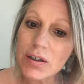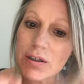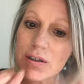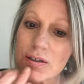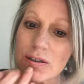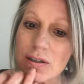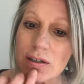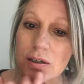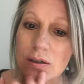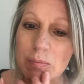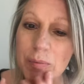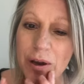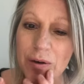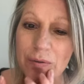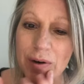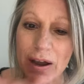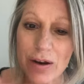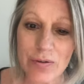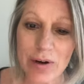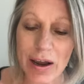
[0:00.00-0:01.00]
It's a little bit
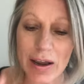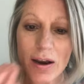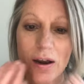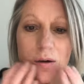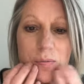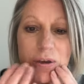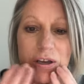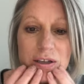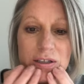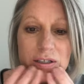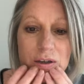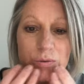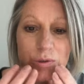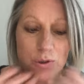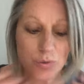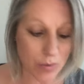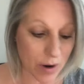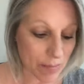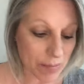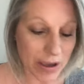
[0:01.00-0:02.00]
red right now because I
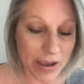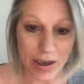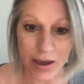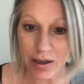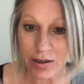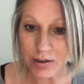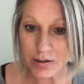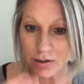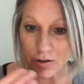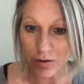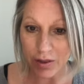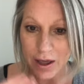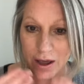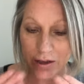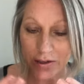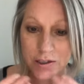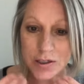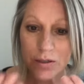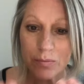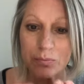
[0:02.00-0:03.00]
was rubbing it, so
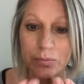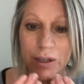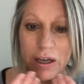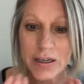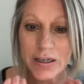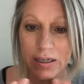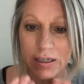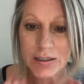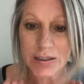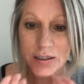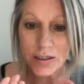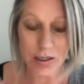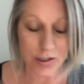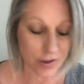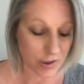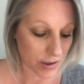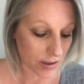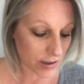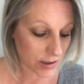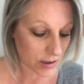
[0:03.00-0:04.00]
that blood needs to
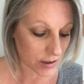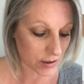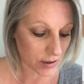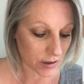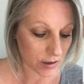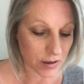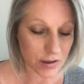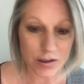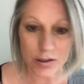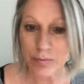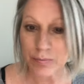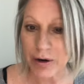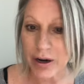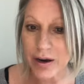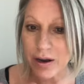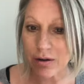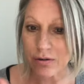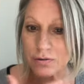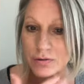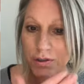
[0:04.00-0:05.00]
just spread
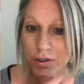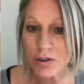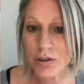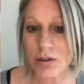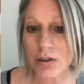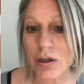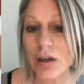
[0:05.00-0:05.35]
out.